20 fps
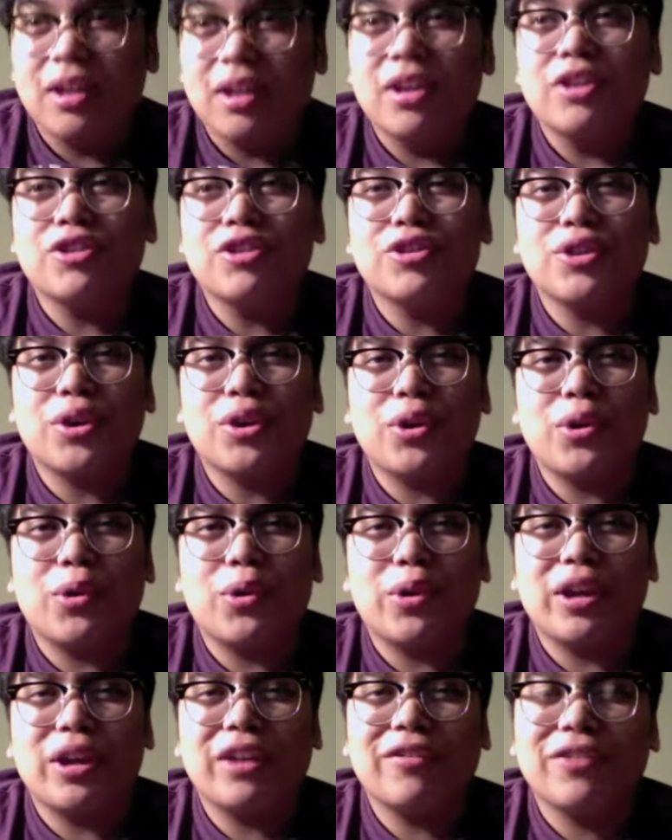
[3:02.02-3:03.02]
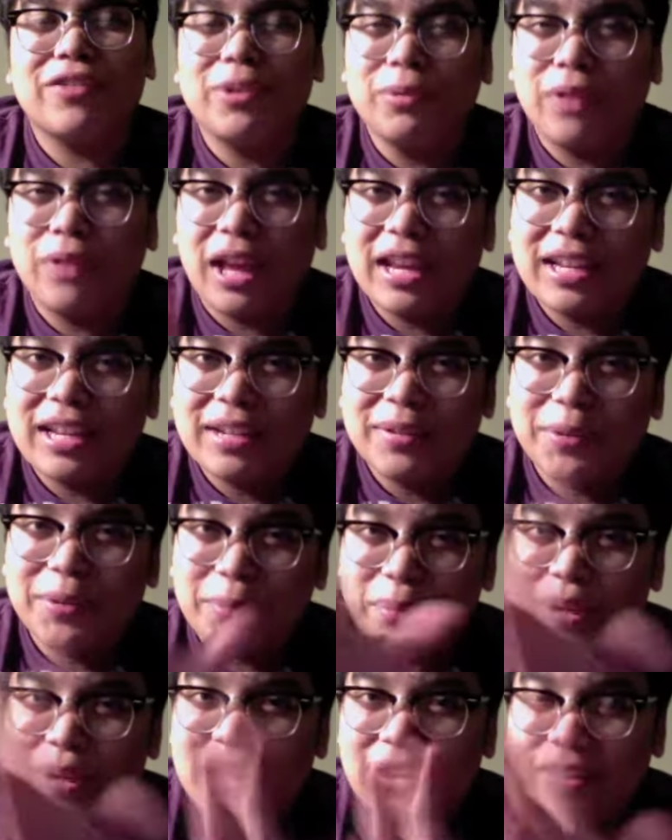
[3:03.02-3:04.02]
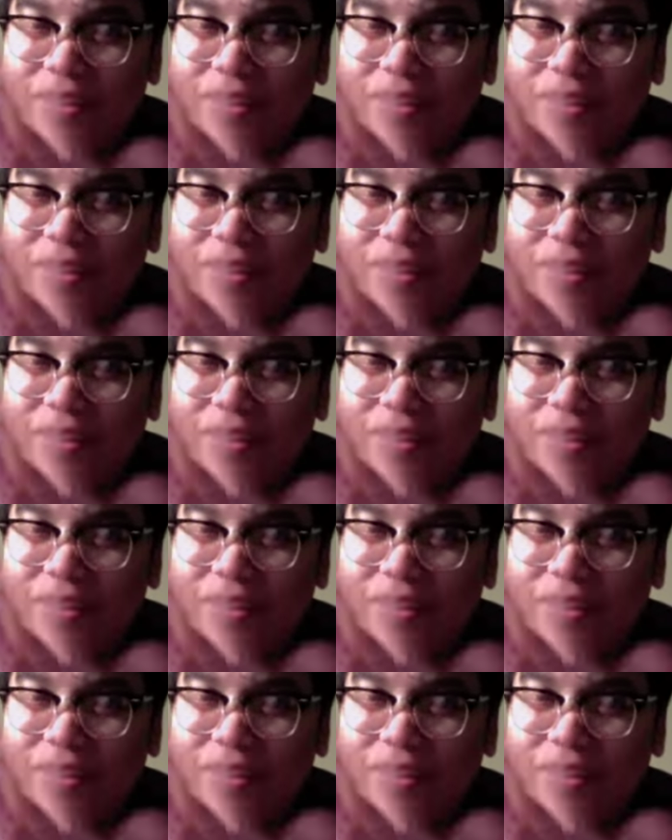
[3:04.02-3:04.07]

So if you like being